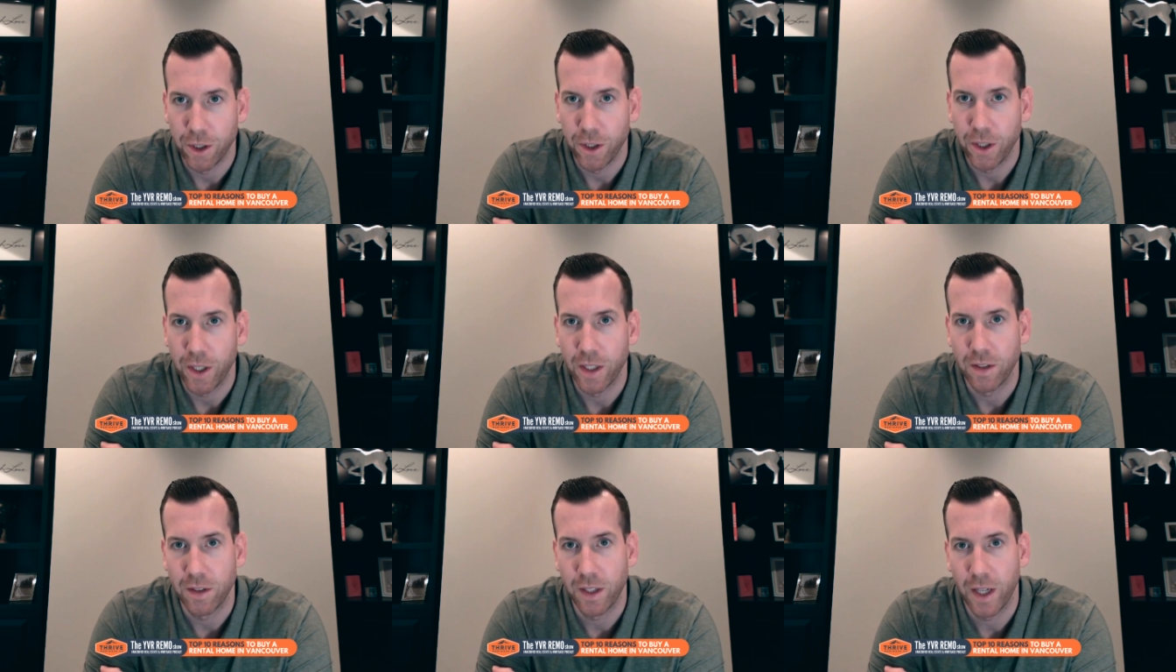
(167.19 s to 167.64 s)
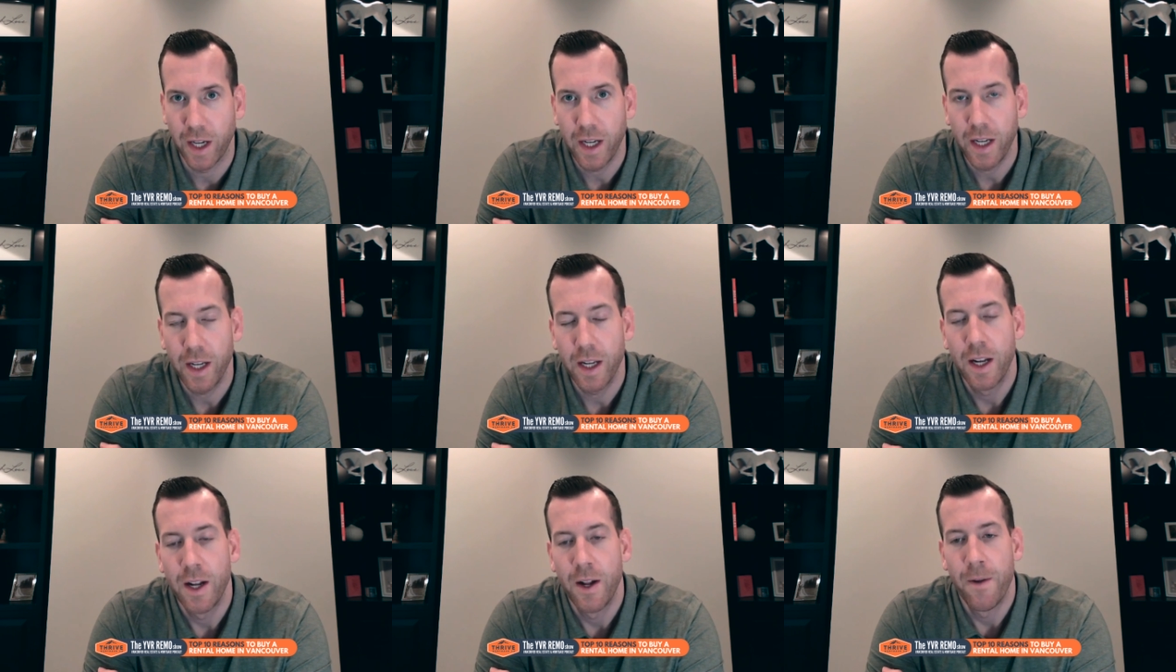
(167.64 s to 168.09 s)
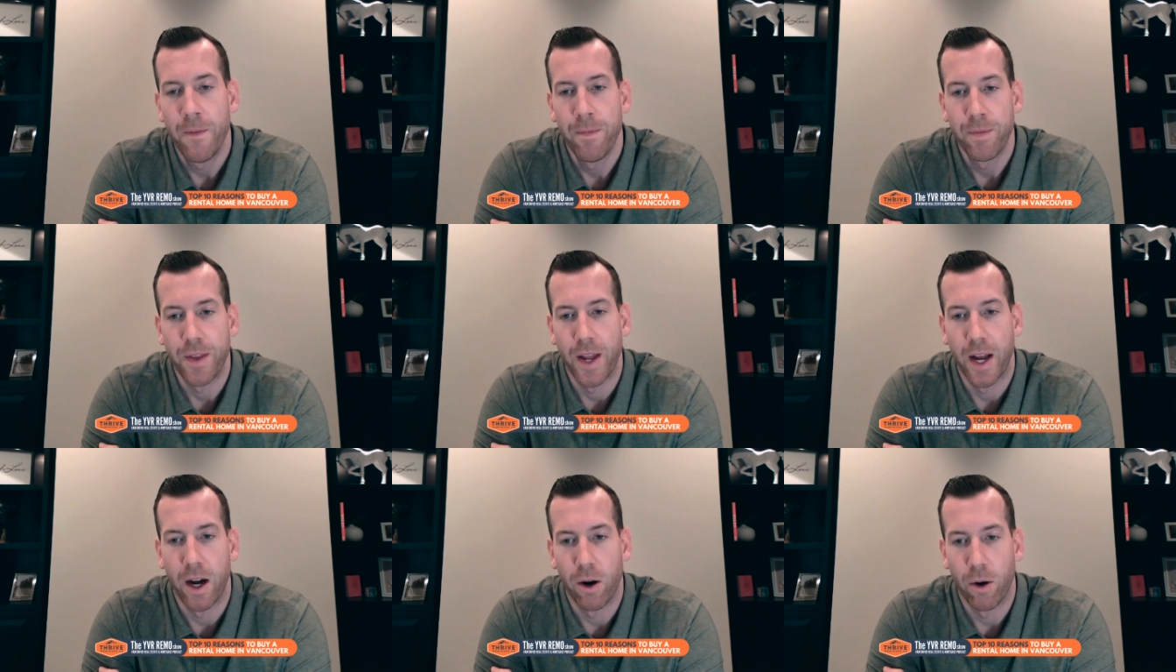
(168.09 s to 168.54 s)
you could say.
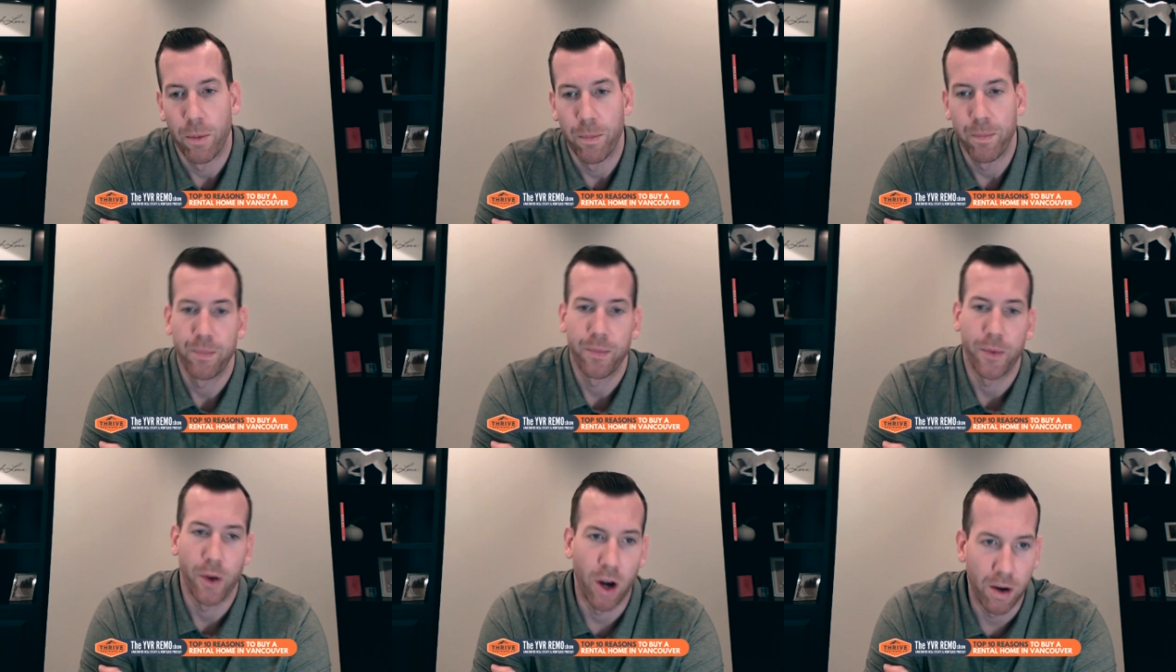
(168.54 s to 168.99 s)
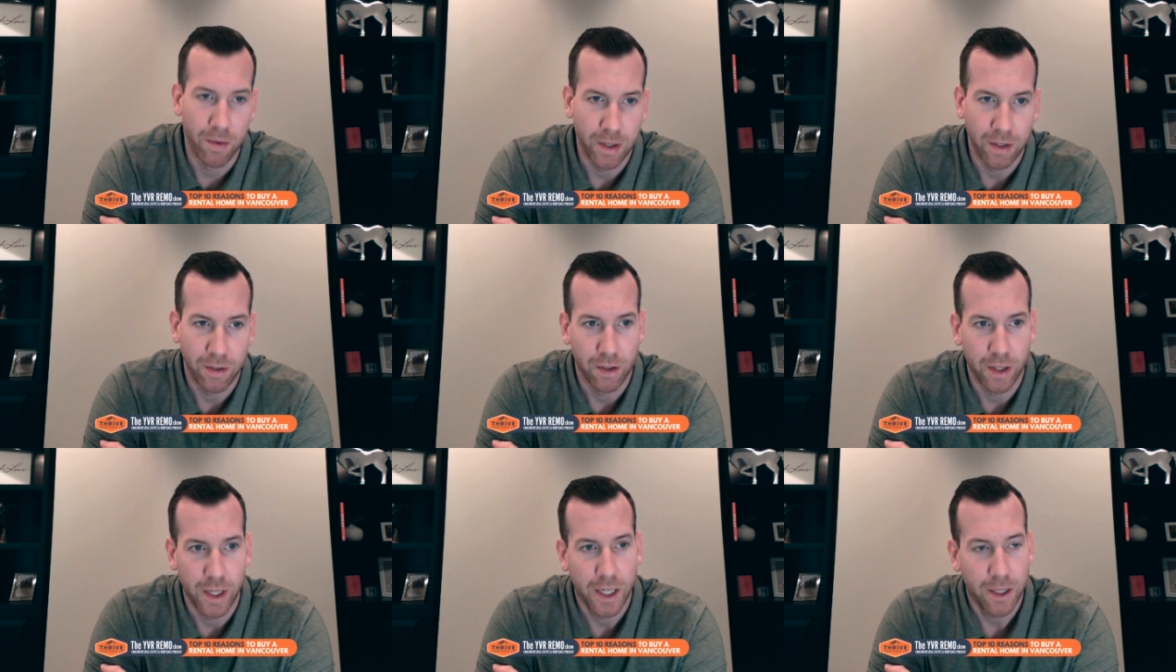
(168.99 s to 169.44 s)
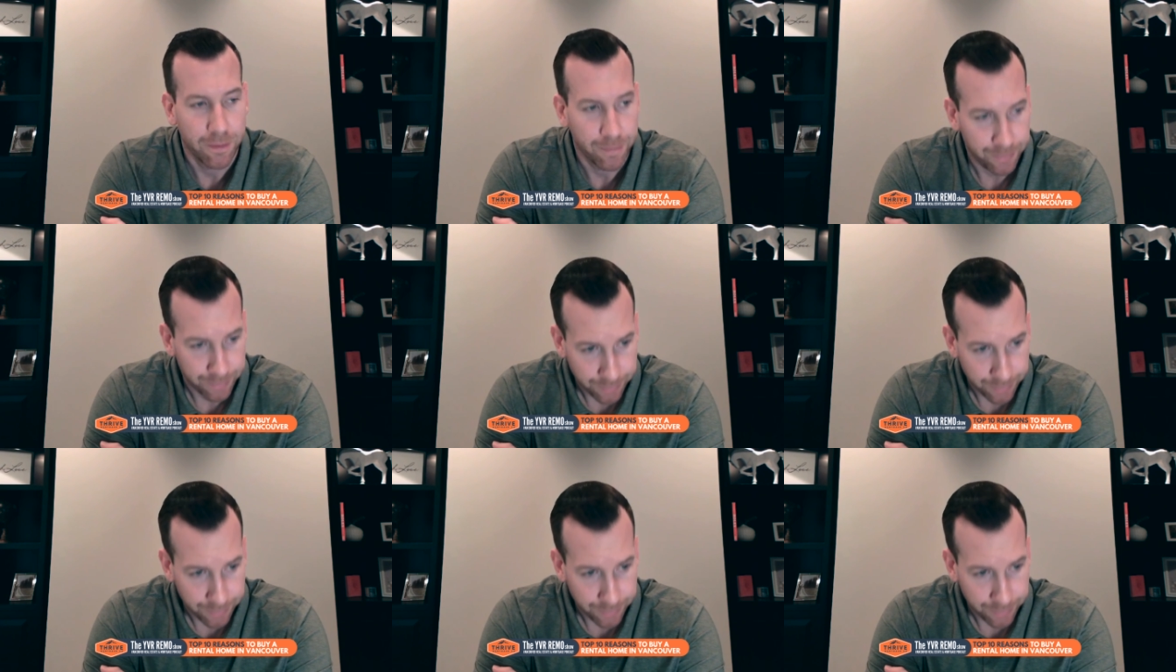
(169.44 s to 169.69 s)
Now, obviously,